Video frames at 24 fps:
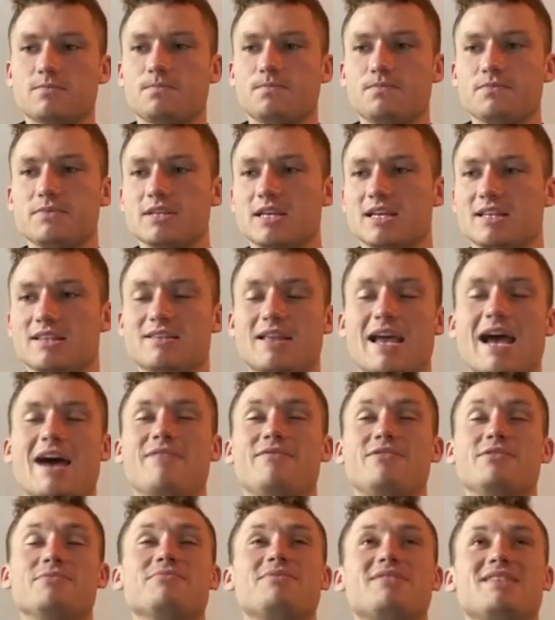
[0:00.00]
and
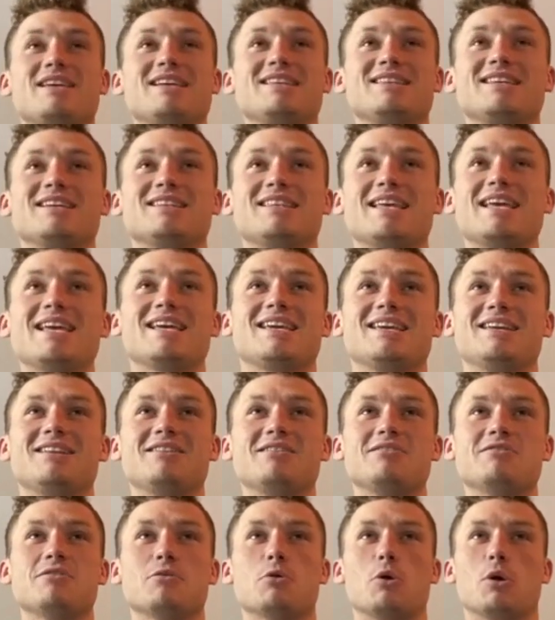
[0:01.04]
have them think that they
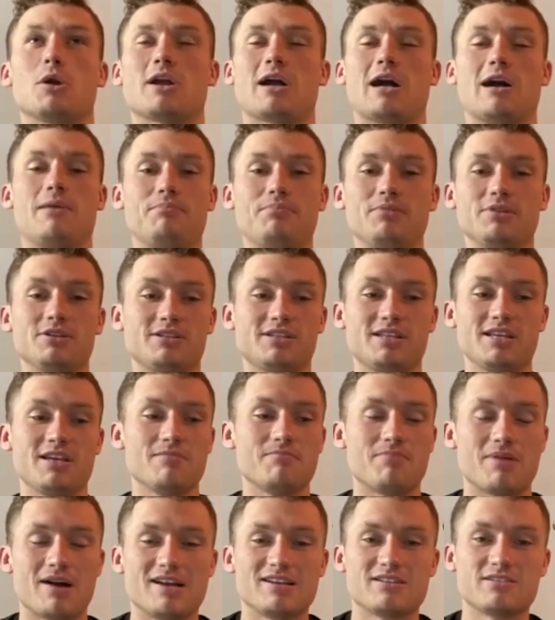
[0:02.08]
can accomplish the
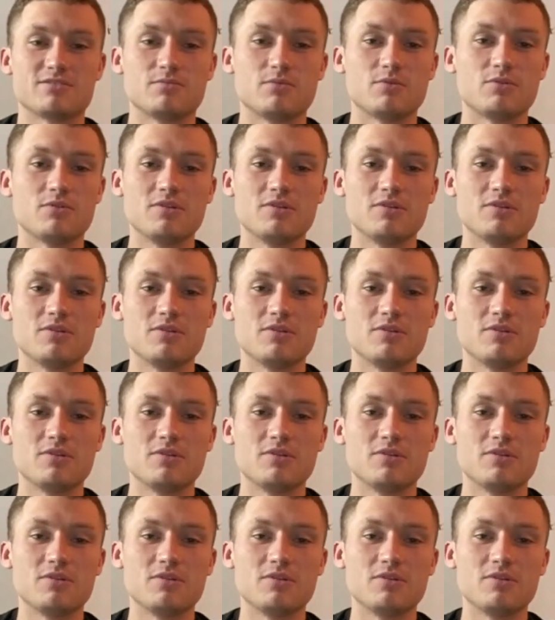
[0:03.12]
impossible.